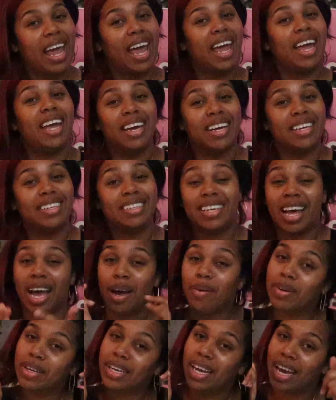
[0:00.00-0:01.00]
And
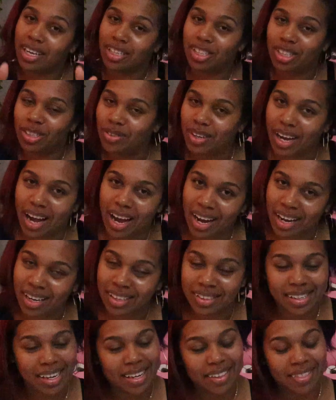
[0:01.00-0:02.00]
I will catch you
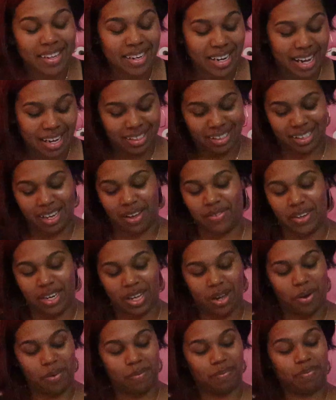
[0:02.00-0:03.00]
guys in the next
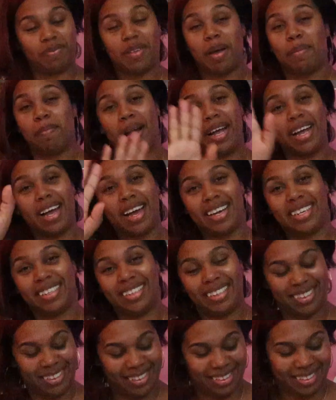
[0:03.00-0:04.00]
video. Bye,
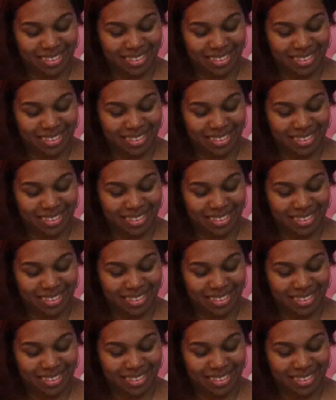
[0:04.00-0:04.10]
guys.